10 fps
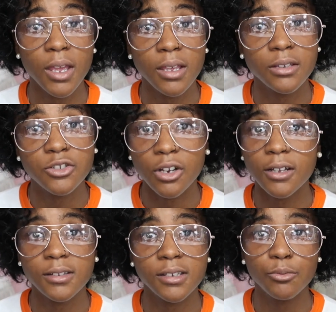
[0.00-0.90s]
man's
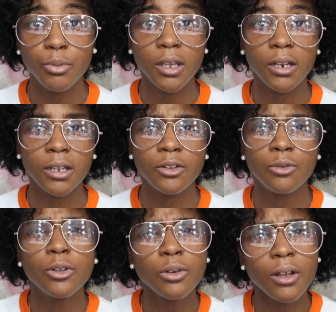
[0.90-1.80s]
johnson being in you
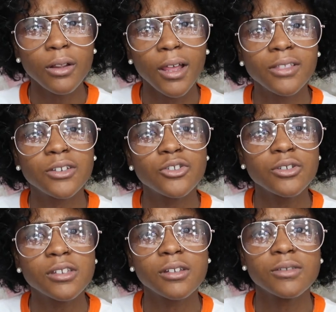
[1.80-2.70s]
you know like the
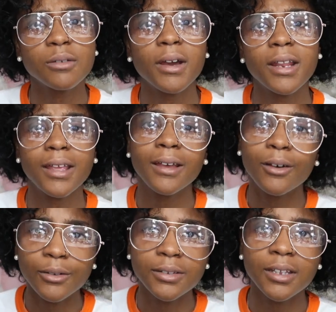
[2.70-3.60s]
juices of somebody
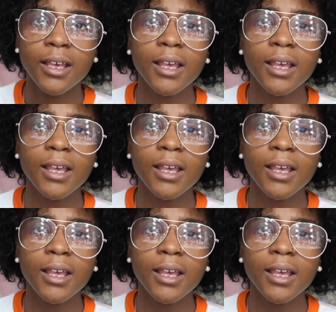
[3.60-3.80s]
else